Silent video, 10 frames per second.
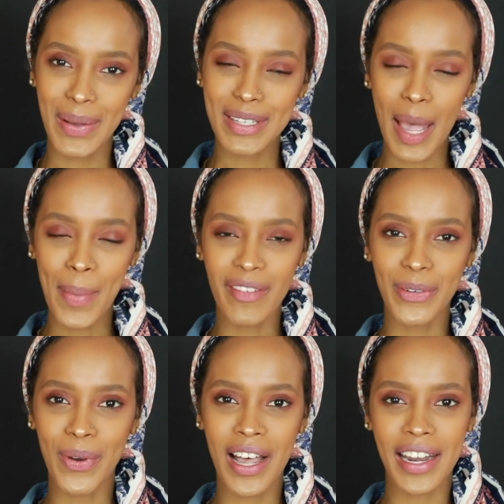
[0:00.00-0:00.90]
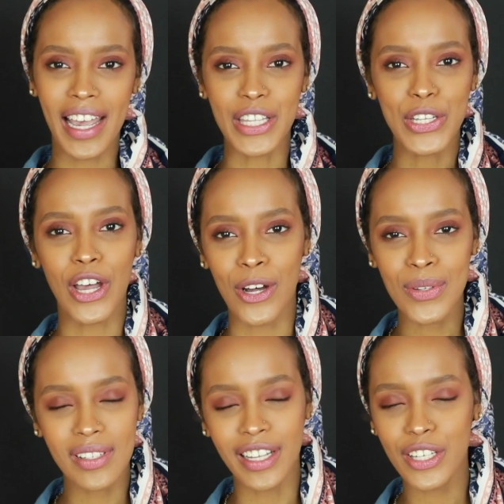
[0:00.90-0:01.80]
What's up everyone, it's
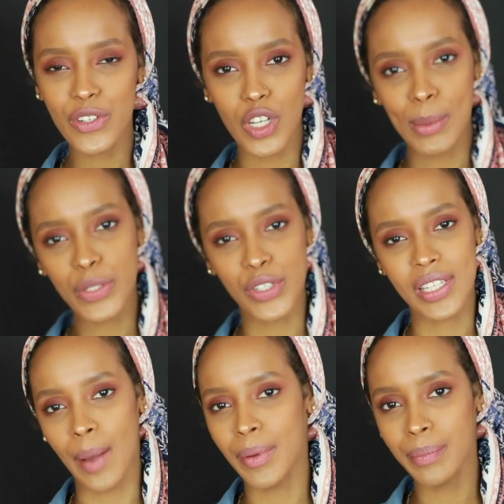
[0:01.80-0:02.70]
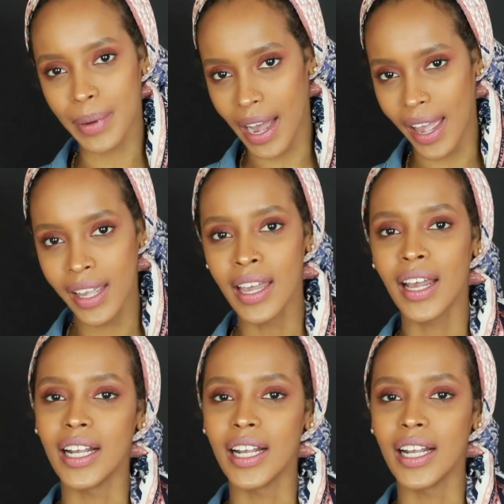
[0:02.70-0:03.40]
Kows. Thank you so much for stopping by.